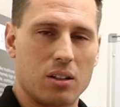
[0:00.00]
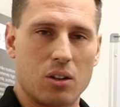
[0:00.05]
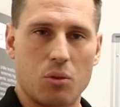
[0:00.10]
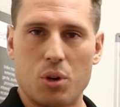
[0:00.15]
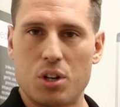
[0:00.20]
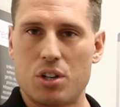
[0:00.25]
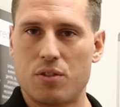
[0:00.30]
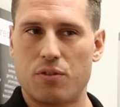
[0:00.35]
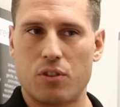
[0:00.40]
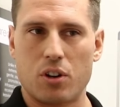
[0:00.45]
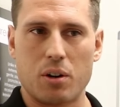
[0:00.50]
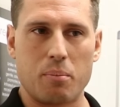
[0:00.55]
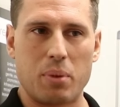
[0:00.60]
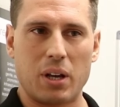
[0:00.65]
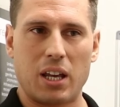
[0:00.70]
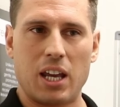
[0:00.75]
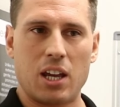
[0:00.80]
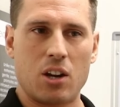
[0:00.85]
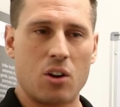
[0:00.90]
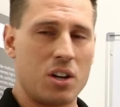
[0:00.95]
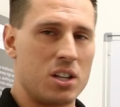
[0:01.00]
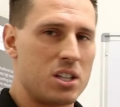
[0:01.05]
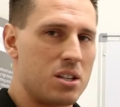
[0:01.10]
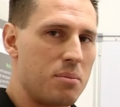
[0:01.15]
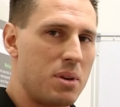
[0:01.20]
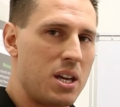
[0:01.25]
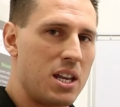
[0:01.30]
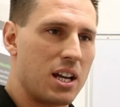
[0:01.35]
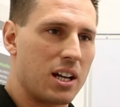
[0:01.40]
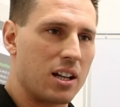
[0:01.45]
which for a beginner or
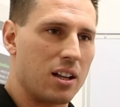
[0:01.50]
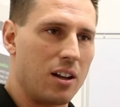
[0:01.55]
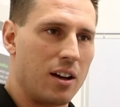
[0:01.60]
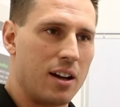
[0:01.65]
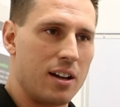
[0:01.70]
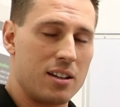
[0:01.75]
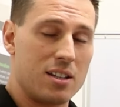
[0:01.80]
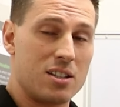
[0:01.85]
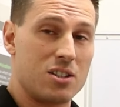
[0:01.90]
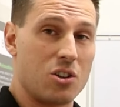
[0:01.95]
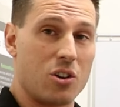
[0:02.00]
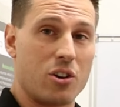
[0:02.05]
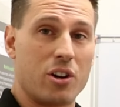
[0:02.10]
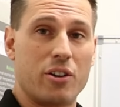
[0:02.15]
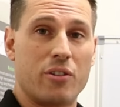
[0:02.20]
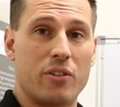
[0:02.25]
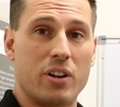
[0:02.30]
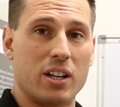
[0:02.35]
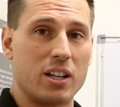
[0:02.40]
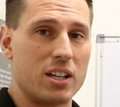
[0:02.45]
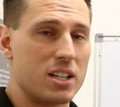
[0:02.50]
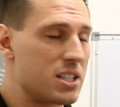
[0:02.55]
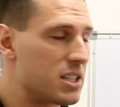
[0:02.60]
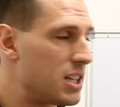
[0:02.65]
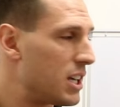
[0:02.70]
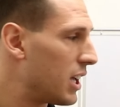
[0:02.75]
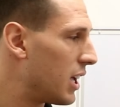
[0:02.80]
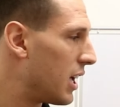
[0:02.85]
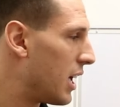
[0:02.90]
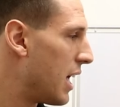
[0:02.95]
intermediate client is not
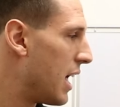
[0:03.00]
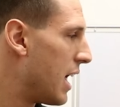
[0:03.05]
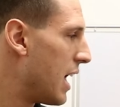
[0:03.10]
unrealistic,